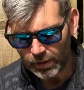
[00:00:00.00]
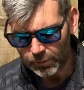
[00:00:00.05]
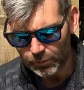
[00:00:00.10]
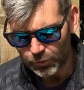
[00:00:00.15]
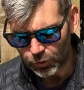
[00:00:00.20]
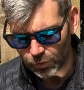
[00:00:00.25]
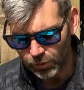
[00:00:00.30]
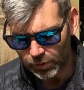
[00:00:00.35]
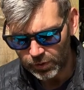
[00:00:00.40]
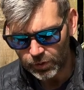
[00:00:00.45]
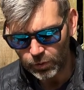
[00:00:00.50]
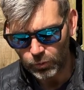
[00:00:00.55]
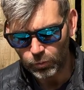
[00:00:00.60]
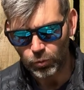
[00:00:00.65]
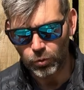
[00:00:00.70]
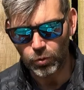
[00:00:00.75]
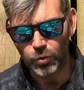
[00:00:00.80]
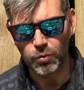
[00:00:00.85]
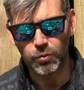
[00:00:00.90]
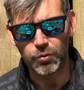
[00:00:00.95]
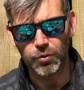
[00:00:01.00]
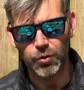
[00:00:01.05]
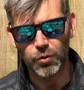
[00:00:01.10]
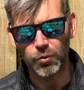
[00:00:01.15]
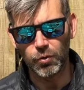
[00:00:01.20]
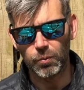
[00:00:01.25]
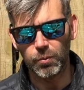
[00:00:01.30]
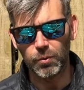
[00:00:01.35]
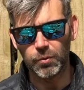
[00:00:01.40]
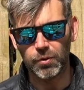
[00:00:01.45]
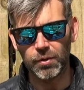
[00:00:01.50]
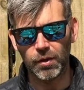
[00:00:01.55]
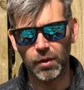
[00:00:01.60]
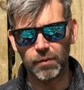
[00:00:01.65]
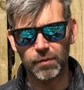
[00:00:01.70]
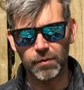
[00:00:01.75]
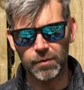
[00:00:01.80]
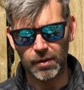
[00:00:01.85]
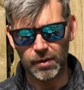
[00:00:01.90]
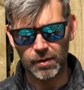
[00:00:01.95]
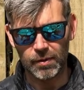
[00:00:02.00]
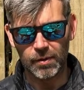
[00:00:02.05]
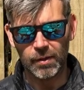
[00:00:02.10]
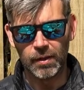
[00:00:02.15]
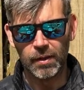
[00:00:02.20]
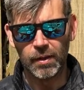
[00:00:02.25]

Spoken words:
trying to walk on durable surfaces.